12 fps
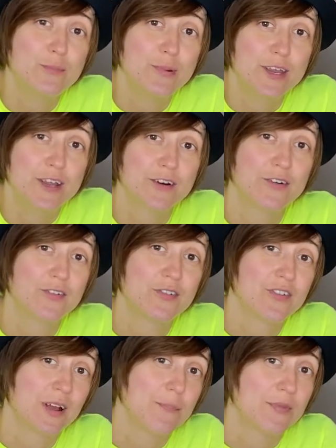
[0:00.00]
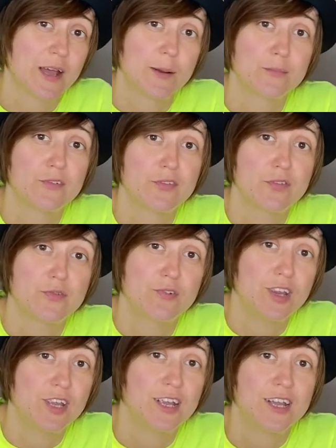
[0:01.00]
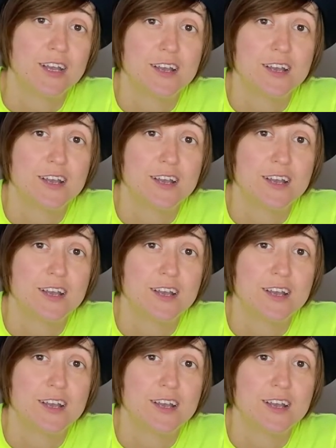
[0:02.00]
beers, sometimes 3,